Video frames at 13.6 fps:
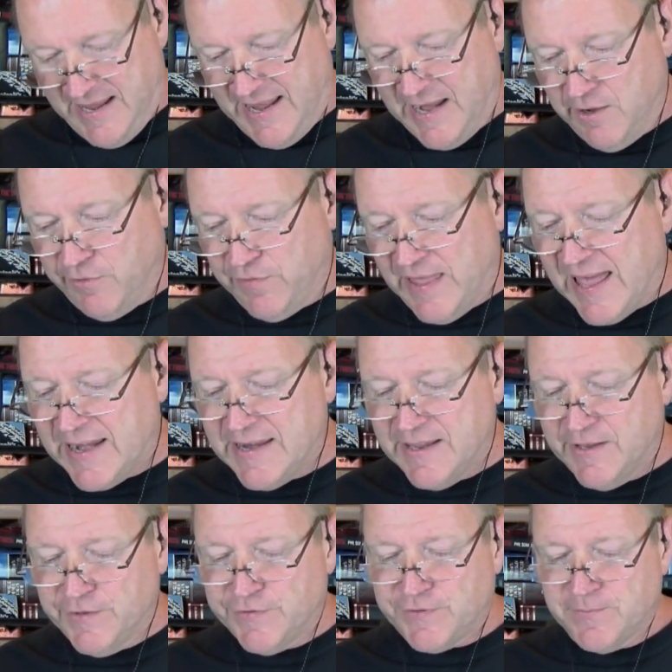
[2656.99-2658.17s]
And that
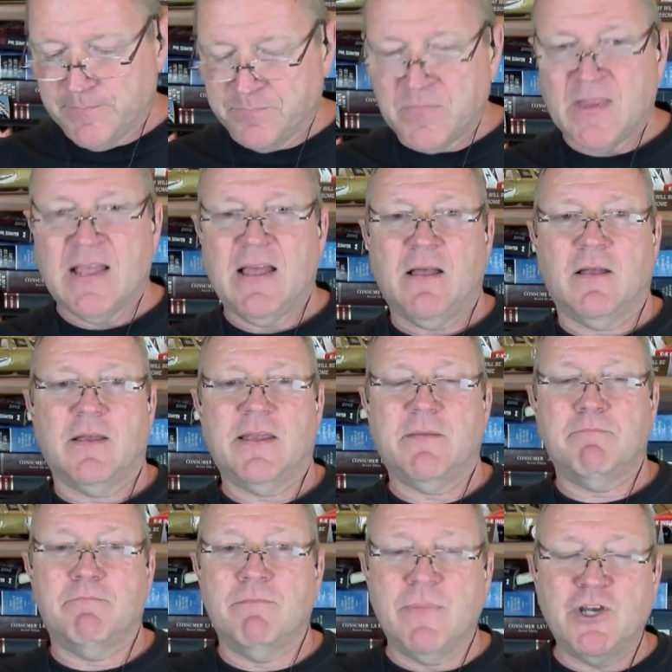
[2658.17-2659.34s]
is,
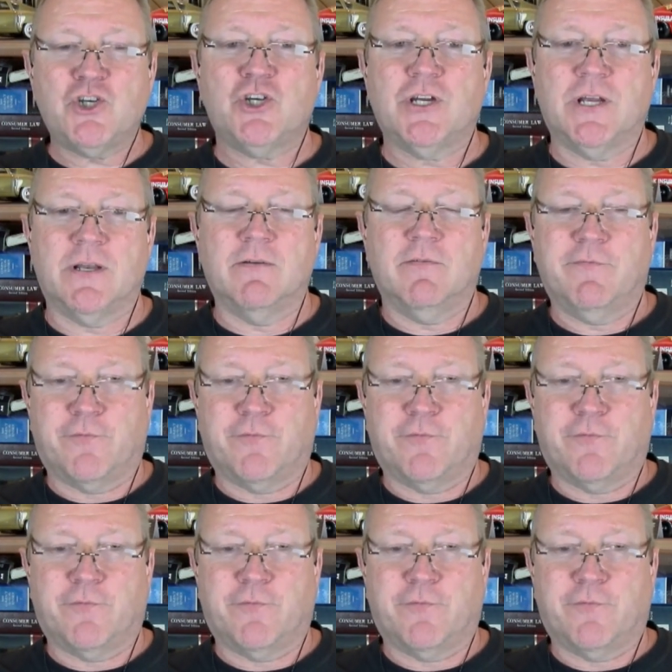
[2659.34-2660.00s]
Michigan,